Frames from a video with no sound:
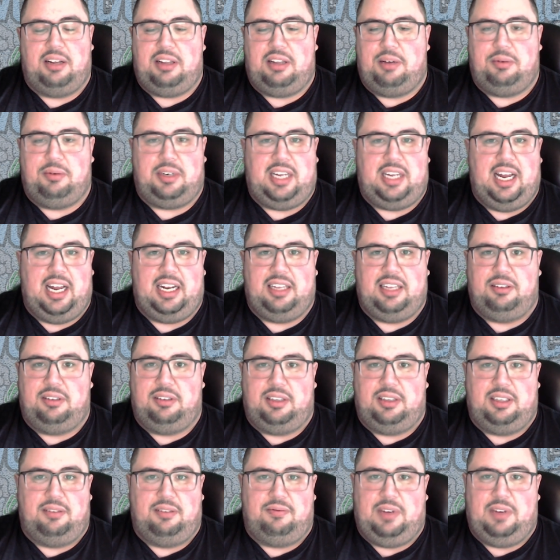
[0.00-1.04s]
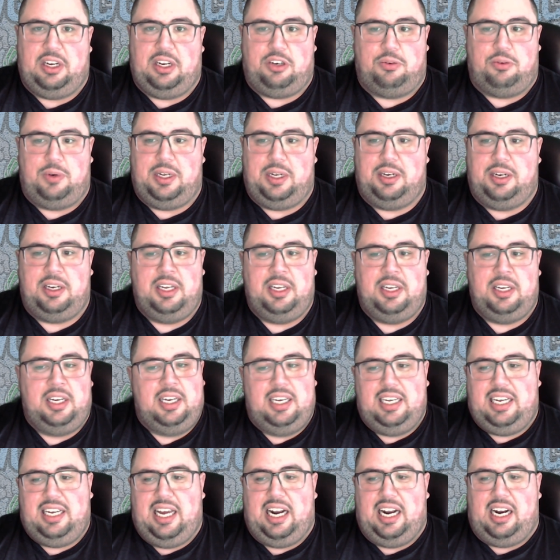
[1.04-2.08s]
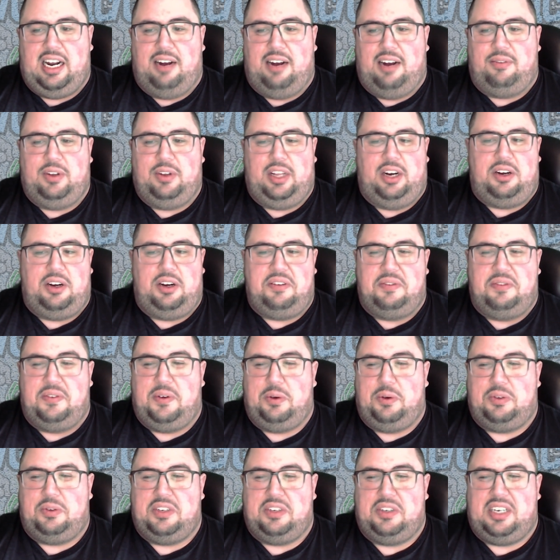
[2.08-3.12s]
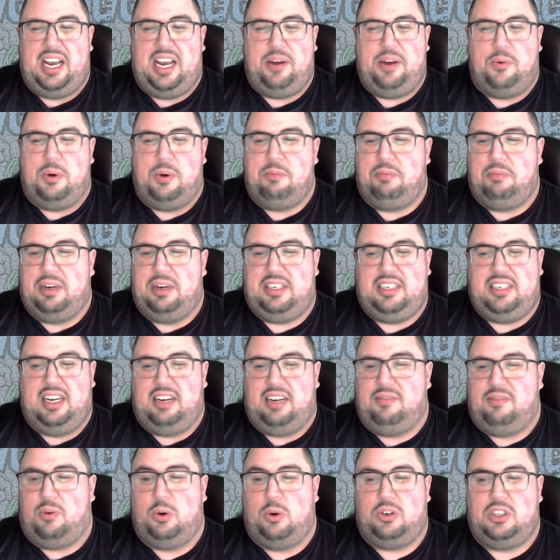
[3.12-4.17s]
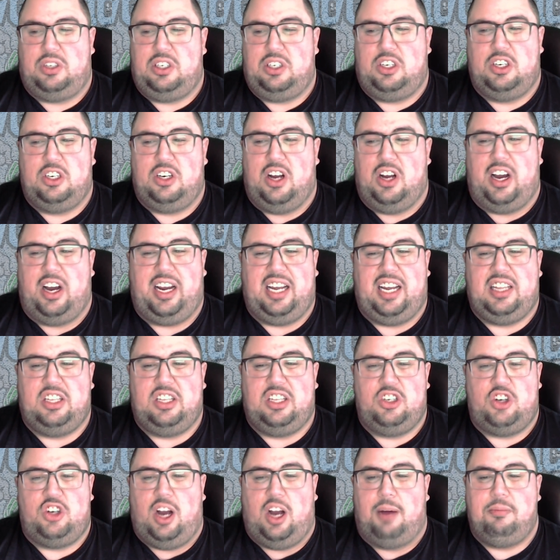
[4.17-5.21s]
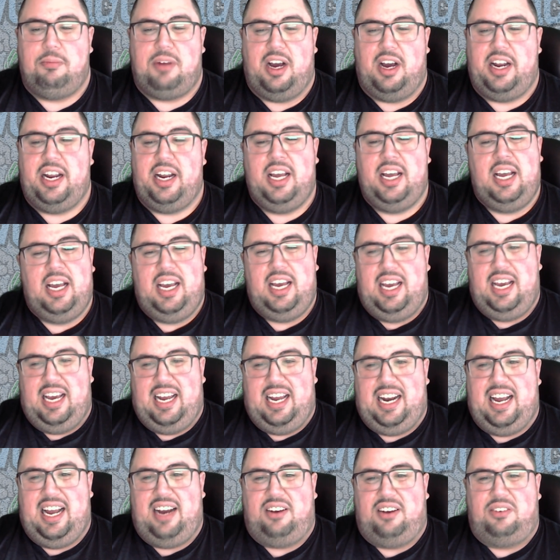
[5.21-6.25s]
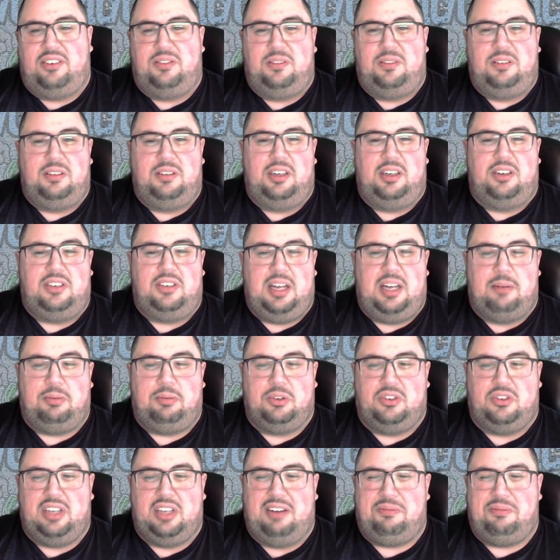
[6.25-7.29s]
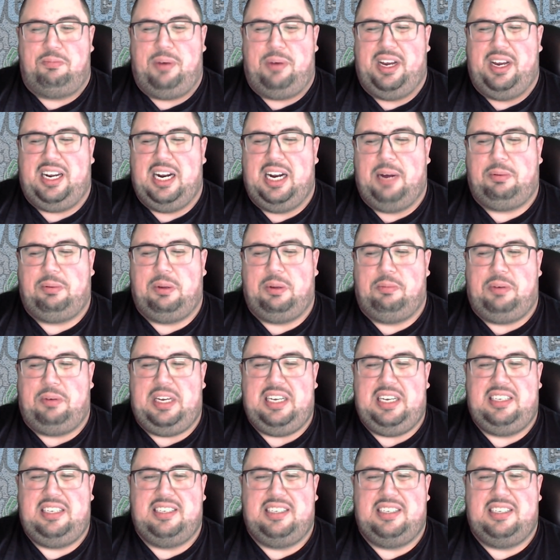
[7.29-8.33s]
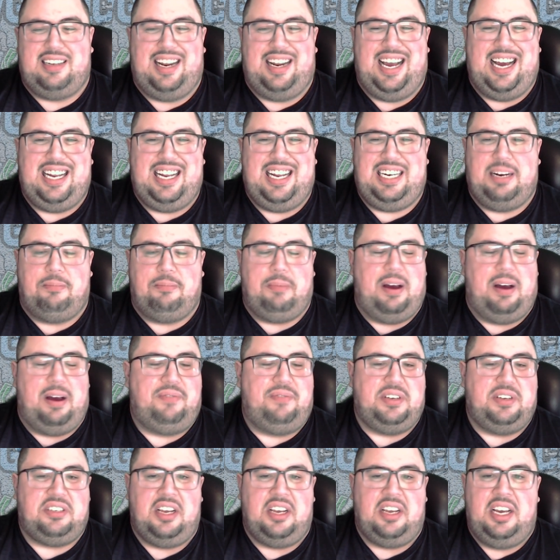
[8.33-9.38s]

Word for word: they would get the, the victory and get a cover there, even if it was a tight one, but uh, unfortunately could not get the job done. And now, you know, Temple's left picking up the pieces and heading to Memphis